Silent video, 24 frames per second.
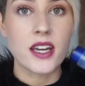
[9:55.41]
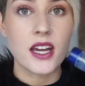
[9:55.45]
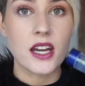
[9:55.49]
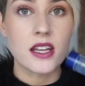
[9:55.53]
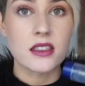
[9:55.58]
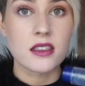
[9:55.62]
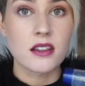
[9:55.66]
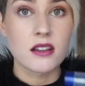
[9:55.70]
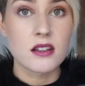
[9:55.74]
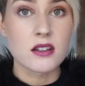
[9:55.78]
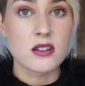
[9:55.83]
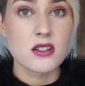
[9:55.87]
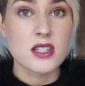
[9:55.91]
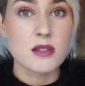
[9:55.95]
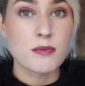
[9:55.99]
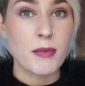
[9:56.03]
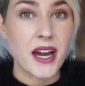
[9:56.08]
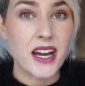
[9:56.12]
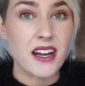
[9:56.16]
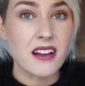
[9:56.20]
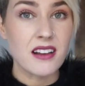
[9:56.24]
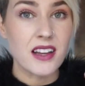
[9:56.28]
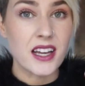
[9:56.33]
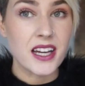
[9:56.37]
get the little
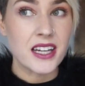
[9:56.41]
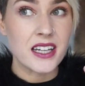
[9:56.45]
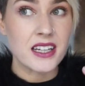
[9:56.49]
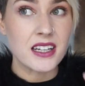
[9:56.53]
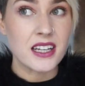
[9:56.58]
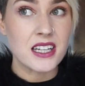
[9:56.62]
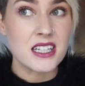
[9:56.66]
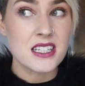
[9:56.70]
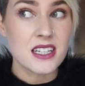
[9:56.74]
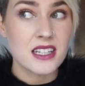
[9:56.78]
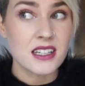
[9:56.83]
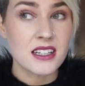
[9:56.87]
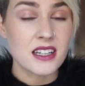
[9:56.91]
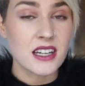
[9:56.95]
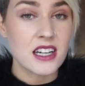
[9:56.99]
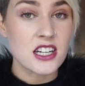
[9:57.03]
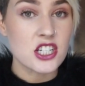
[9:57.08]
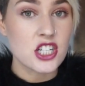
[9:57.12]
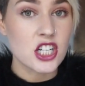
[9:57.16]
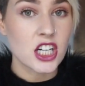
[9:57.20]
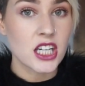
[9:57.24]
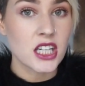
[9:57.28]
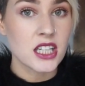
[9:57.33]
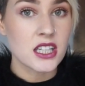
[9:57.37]
smile line
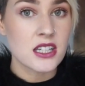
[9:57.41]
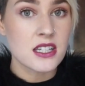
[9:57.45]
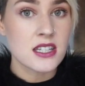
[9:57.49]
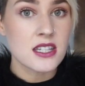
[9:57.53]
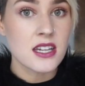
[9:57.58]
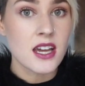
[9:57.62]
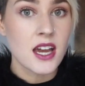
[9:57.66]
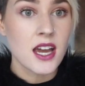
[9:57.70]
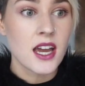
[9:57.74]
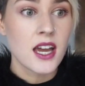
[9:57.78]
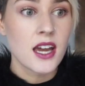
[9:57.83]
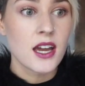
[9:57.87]
indentations,